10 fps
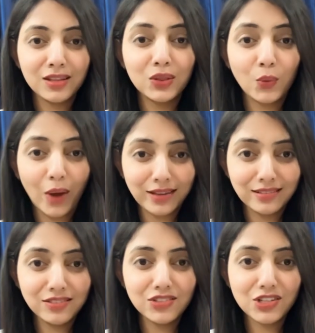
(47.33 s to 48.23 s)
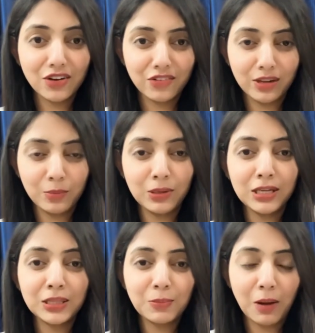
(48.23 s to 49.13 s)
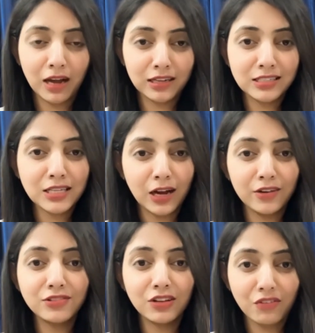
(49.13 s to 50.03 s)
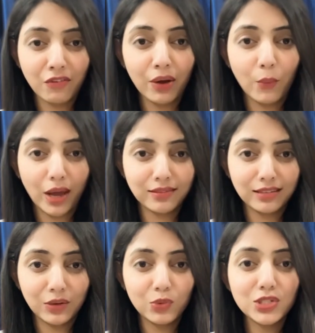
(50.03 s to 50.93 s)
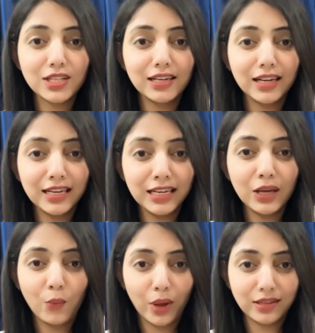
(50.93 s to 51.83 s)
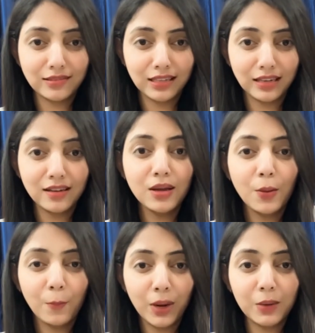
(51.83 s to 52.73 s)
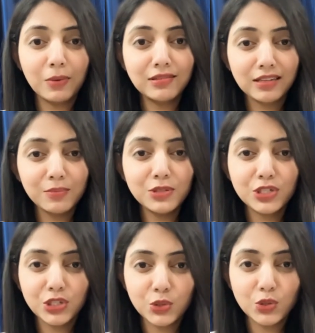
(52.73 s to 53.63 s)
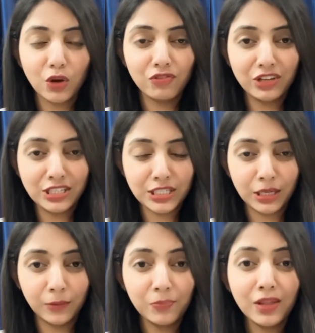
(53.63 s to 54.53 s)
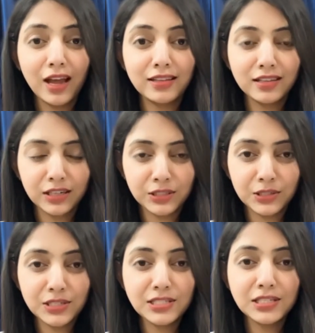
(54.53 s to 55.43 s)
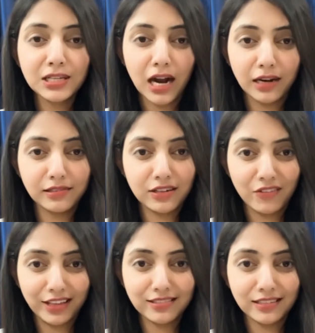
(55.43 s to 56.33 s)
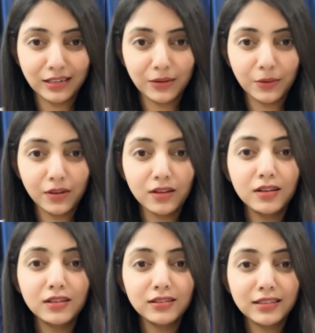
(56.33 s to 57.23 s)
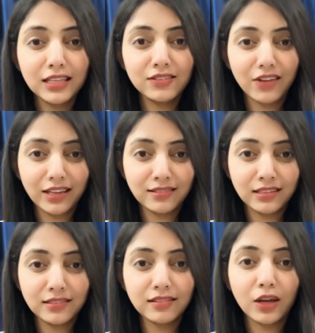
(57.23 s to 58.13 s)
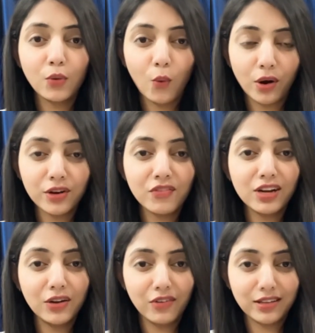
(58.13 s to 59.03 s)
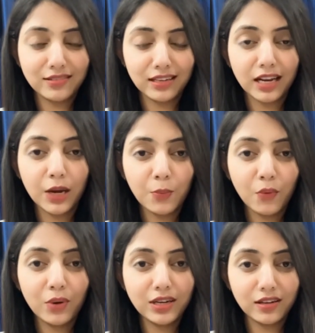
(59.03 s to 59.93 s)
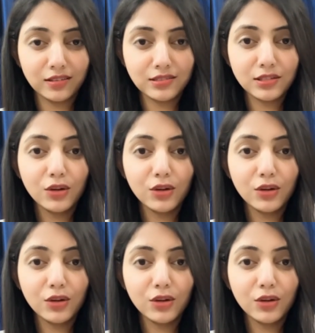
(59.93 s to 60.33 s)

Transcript: The vaccines which are available in the market are Cervavac vaccine, which is an Indian vaccine made by Serum Institute of India, and the other is the Gardasil vaccine. These vaccines are quadrivalent vaccine and prevent us